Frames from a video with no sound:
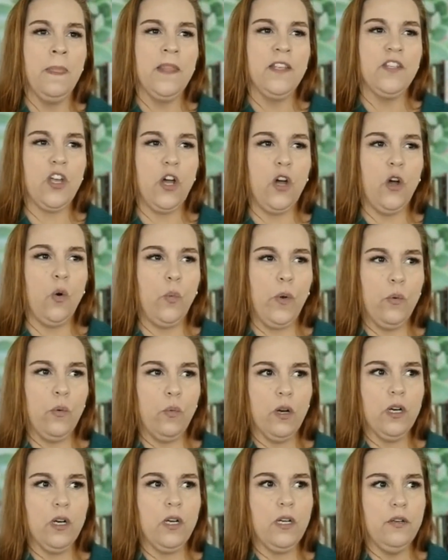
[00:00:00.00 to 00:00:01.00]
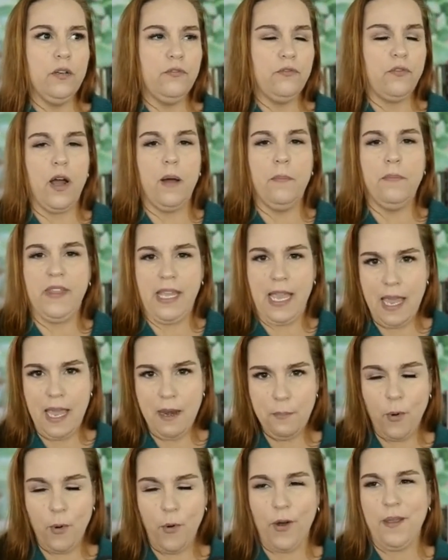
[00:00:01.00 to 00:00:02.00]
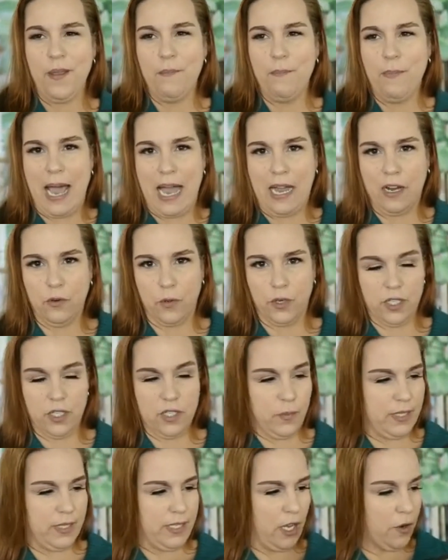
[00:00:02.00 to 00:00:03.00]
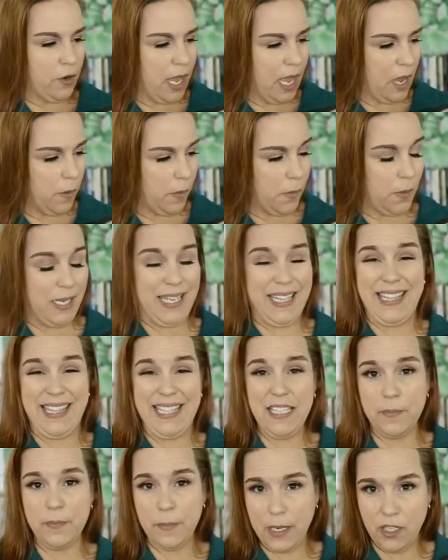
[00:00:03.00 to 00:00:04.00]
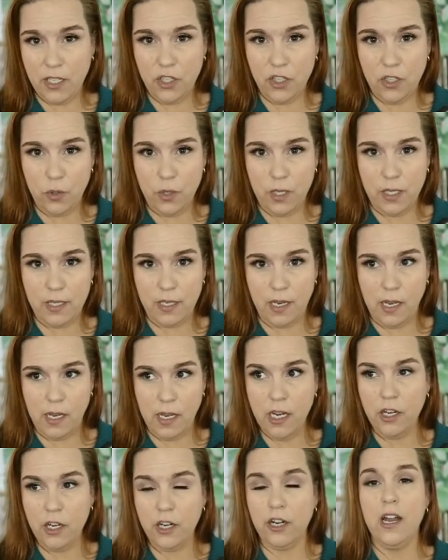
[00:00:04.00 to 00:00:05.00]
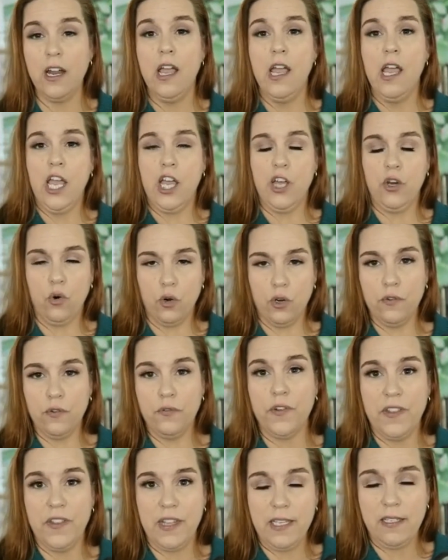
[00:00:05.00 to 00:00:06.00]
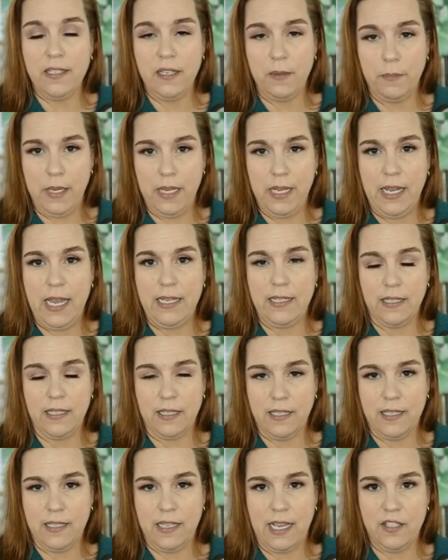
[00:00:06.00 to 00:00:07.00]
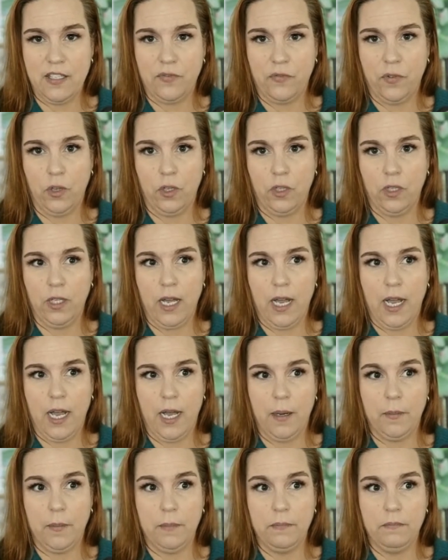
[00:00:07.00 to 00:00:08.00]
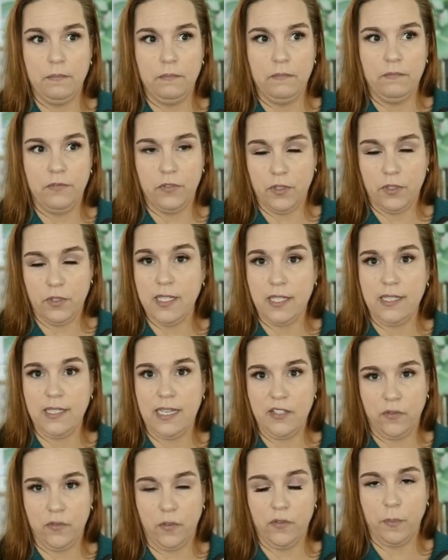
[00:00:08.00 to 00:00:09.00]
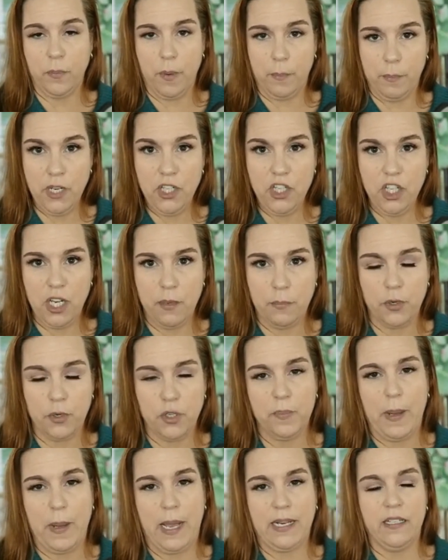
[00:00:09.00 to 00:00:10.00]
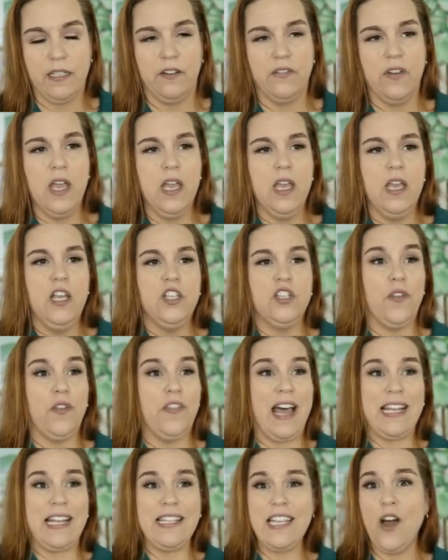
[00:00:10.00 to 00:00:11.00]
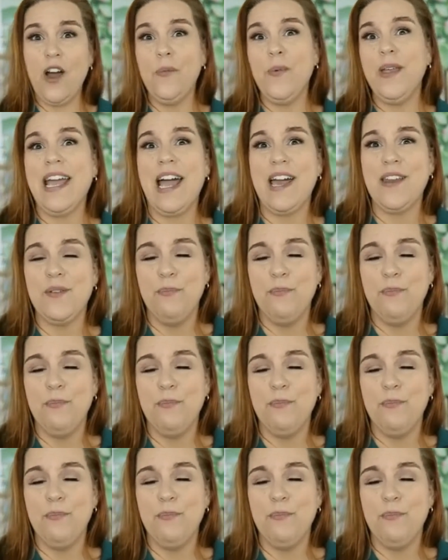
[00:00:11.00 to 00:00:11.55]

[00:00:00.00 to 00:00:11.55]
So we work from the endpoint backwards, and we say, okay, we would need this many students a year in order for this to be a successful successful from a budgeting perspective. So that's how we kind of